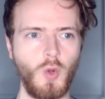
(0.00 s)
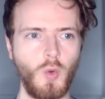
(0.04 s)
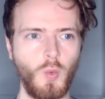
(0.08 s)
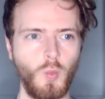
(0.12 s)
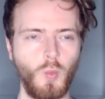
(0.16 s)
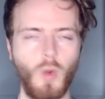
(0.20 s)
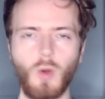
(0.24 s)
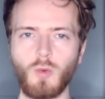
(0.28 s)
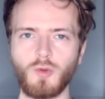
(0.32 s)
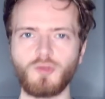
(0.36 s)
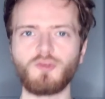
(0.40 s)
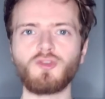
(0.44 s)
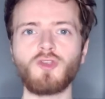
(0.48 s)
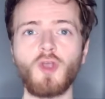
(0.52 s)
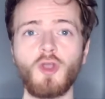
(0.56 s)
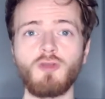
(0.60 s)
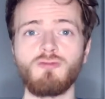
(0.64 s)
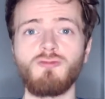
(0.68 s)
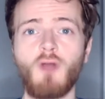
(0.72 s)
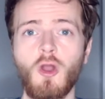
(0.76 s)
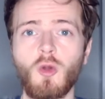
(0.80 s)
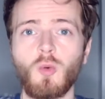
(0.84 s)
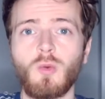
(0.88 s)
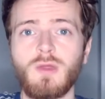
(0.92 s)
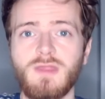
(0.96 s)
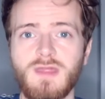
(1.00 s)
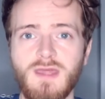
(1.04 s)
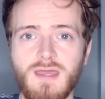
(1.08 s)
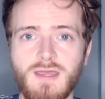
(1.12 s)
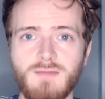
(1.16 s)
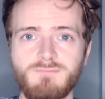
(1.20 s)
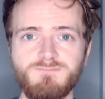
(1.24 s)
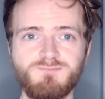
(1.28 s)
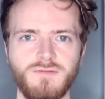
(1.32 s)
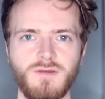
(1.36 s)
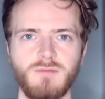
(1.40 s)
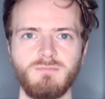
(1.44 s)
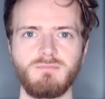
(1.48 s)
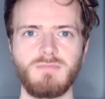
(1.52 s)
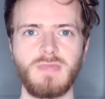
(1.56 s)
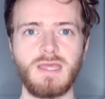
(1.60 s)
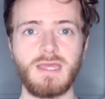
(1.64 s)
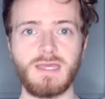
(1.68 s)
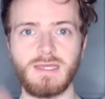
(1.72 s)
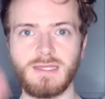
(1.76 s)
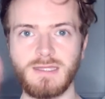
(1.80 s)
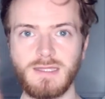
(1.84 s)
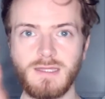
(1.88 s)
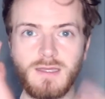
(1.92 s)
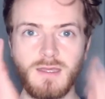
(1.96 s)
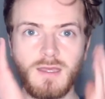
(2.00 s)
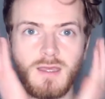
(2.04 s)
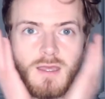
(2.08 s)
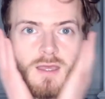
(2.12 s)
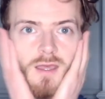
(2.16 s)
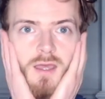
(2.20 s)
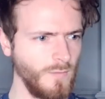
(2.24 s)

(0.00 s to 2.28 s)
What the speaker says: what was so wrong with it for me